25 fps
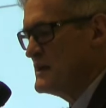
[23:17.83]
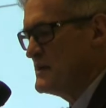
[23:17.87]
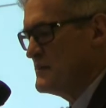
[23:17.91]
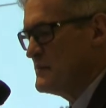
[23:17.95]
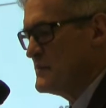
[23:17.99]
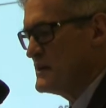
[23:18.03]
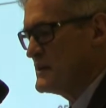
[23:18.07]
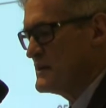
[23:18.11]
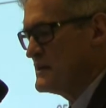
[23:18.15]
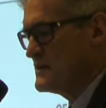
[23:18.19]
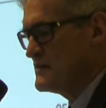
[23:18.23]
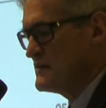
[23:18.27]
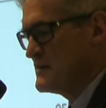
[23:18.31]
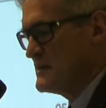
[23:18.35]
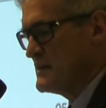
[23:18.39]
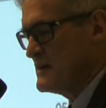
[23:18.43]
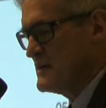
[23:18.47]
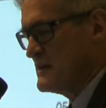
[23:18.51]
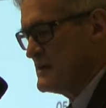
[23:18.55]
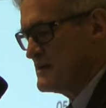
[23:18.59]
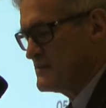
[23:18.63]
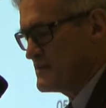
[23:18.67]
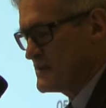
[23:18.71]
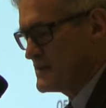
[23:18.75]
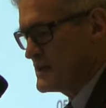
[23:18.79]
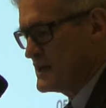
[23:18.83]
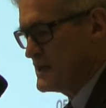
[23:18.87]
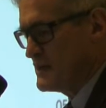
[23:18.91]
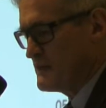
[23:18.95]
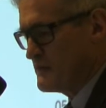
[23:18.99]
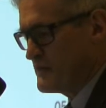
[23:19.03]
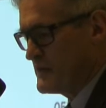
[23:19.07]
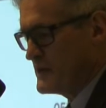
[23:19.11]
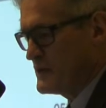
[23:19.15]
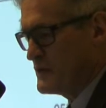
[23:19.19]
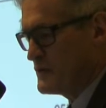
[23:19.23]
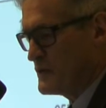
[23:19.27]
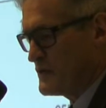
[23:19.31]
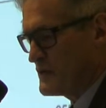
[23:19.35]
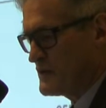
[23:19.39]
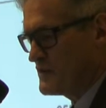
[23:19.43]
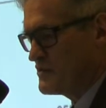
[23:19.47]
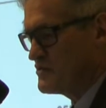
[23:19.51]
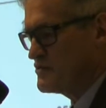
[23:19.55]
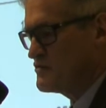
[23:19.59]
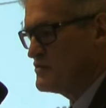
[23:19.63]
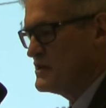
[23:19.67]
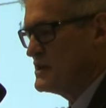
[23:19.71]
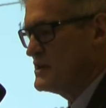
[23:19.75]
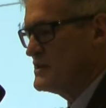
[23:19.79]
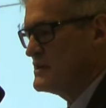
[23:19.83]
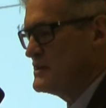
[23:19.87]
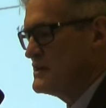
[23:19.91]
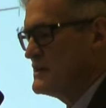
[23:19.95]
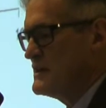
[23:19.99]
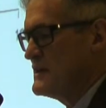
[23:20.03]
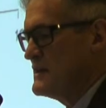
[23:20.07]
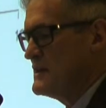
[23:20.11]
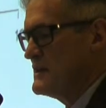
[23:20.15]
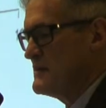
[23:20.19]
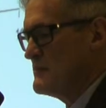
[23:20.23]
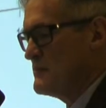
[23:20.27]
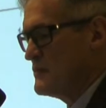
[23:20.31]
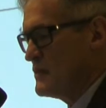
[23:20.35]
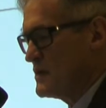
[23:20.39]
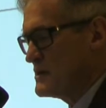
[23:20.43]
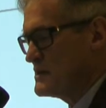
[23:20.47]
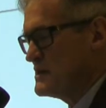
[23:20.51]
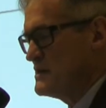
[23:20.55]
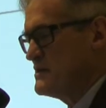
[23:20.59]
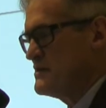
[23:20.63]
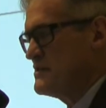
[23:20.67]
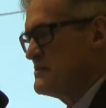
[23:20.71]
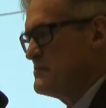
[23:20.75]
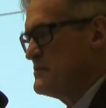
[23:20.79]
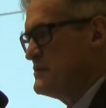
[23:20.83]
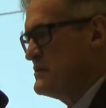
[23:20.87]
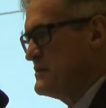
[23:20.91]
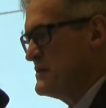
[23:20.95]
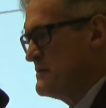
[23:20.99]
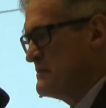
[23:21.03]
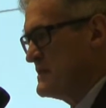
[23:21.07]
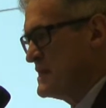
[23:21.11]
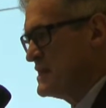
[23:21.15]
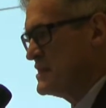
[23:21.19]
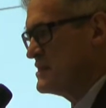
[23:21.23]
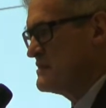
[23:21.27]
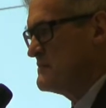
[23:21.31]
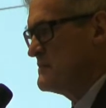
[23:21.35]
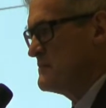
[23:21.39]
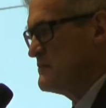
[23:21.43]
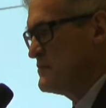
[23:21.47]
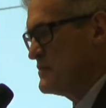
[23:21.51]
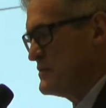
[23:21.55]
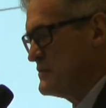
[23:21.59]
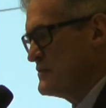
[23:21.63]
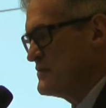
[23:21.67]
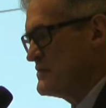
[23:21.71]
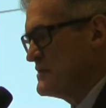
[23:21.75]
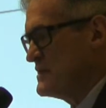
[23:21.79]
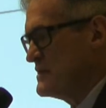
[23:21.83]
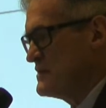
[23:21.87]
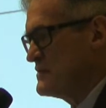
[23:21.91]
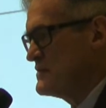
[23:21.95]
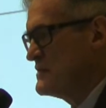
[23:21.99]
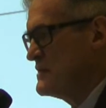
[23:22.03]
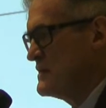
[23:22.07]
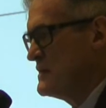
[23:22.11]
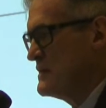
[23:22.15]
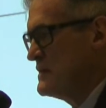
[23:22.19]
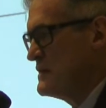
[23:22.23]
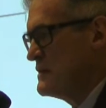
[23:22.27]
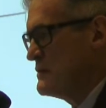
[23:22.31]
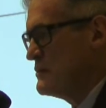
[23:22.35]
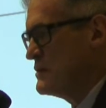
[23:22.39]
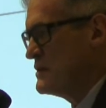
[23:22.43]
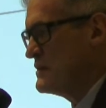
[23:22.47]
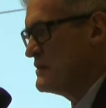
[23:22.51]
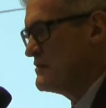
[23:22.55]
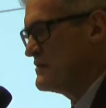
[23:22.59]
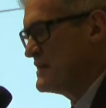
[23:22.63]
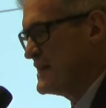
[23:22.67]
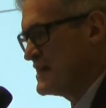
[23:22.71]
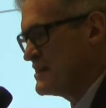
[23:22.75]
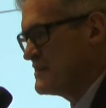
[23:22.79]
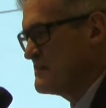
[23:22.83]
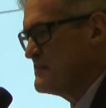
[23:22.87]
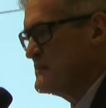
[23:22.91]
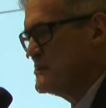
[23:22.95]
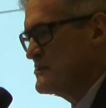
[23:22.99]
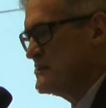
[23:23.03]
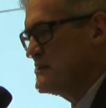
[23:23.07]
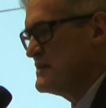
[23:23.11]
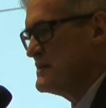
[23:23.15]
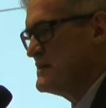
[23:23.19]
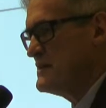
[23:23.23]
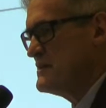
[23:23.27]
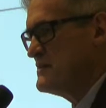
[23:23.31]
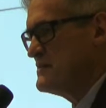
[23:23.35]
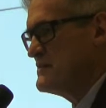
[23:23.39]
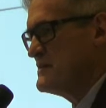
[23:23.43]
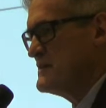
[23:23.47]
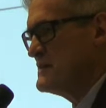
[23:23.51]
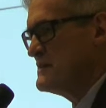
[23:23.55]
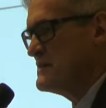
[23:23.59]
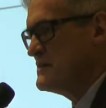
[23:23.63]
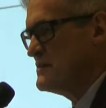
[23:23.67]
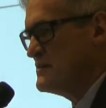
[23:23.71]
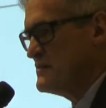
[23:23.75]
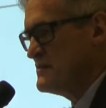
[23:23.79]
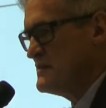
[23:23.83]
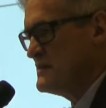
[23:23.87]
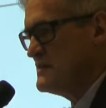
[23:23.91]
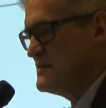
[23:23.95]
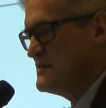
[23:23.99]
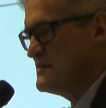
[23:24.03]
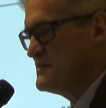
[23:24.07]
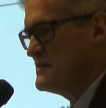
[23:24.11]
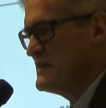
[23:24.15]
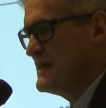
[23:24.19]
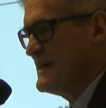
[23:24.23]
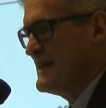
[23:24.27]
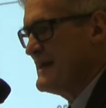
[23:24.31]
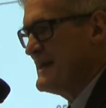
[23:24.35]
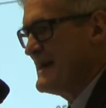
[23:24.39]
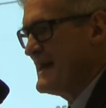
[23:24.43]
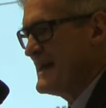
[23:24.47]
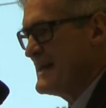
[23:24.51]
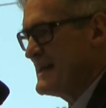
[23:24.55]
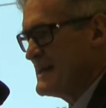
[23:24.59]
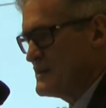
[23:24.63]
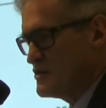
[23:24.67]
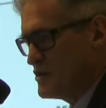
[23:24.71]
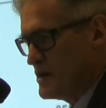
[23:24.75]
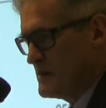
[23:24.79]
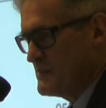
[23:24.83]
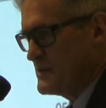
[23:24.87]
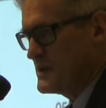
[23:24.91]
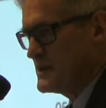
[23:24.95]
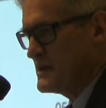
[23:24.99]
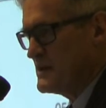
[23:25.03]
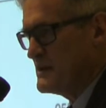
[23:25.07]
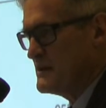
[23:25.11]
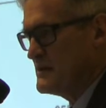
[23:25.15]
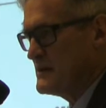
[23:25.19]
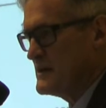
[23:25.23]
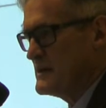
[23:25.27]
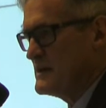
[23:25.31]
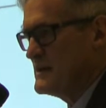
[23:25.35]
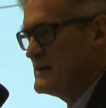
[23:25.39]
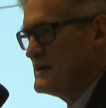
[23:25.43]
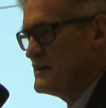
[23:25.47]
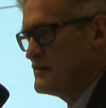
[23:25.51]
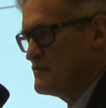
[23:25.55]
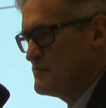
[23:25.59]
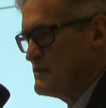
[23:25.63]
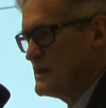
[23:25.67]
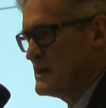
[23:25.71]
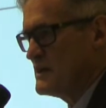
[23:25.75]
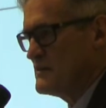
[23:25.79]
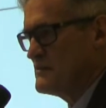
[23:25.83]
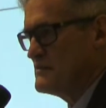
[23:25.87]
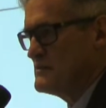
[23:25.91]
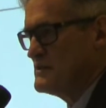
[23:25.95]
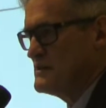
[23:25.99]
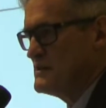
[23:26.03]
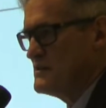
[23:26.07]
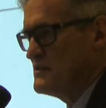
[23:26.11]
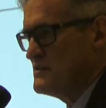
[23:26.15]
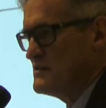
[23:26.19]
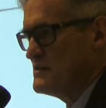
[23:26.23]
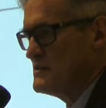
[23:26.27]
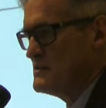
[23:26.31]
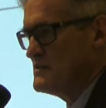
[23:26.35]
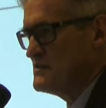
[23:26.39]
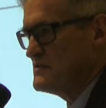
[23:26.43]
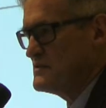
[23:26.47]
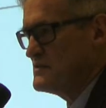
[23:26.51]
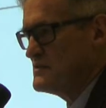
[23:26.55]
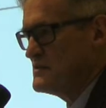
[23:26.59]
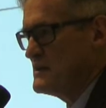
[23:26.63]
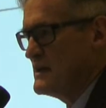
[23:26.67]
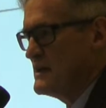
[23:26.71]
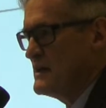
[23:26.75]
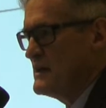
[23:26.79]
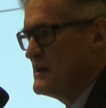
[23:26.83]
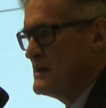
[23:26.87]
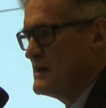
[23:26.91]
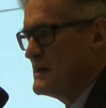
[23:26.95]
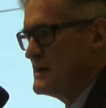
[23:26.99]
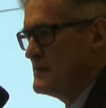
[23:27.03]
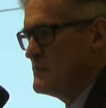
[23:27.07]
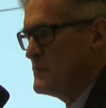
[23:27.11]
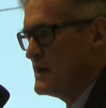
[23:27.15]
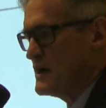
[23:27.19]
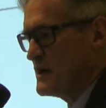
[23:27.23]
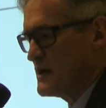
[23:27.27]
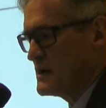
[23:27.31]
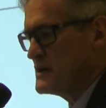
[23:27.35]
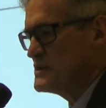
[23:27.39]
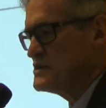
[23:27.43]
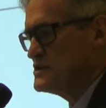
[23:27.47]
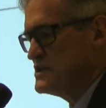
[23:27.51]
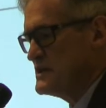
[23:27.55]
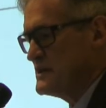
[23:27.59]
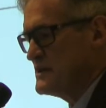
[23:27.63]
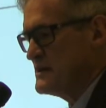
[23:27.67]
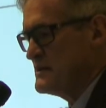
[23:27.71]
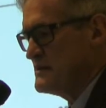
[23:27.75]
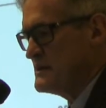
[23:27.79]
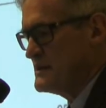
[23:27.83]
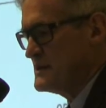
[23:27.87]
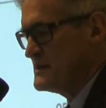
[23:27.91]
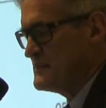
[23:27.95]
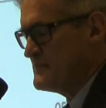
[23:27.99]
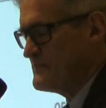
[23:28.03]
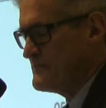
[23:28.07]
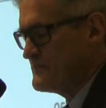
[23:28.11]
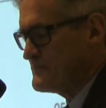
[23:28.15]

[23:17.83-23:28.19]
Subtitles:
But it's a carefully orchestrated multidisciplinary management process where there's expertise in the disease anatomic area as well as in the disease's biology area.